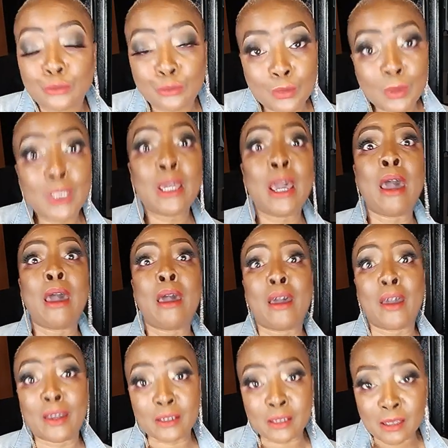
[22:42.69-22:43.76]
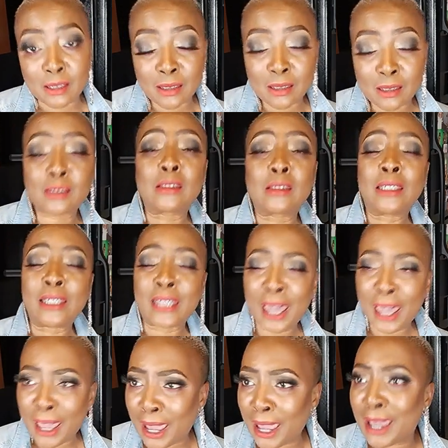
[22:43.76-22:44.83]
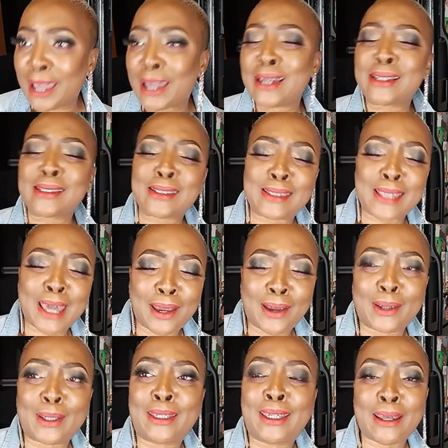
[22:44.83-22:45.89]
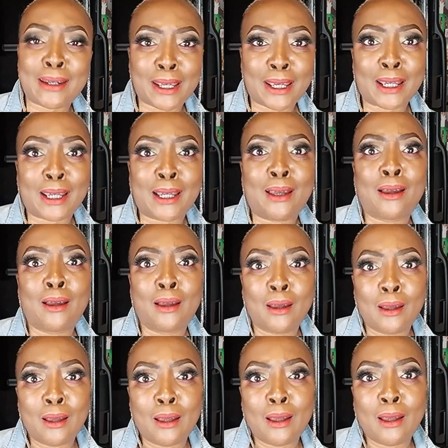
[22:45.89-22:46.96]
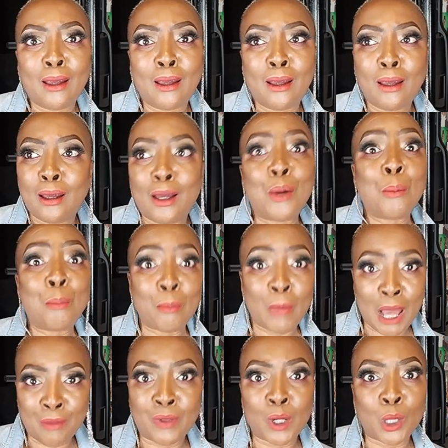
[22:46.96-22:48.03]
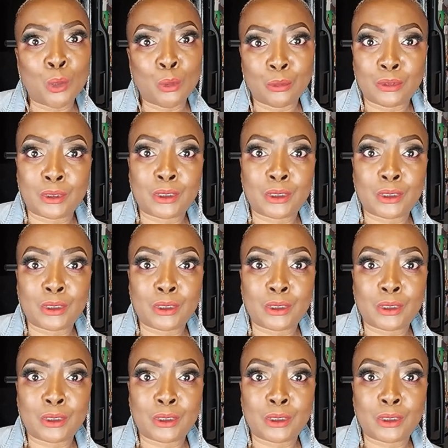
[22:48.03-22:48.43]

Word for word: yes, yes, they are getting my vote.